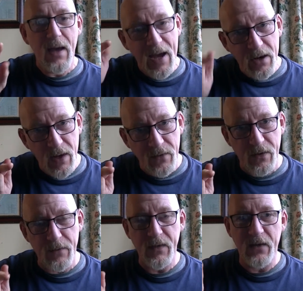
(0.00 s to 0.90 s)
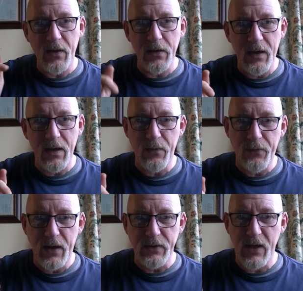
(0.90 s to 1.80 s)
However, if you're looking at
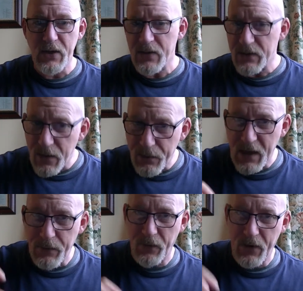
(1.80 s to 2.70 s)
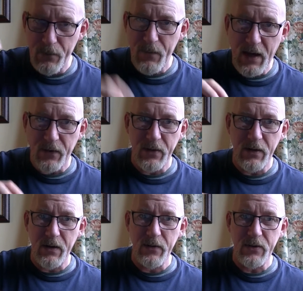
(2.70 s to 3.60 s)
practitioners, the people that make the
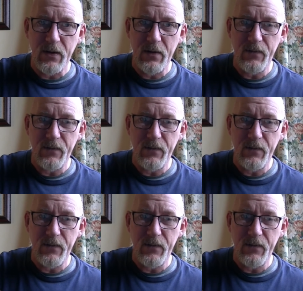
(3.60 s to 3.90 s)
news,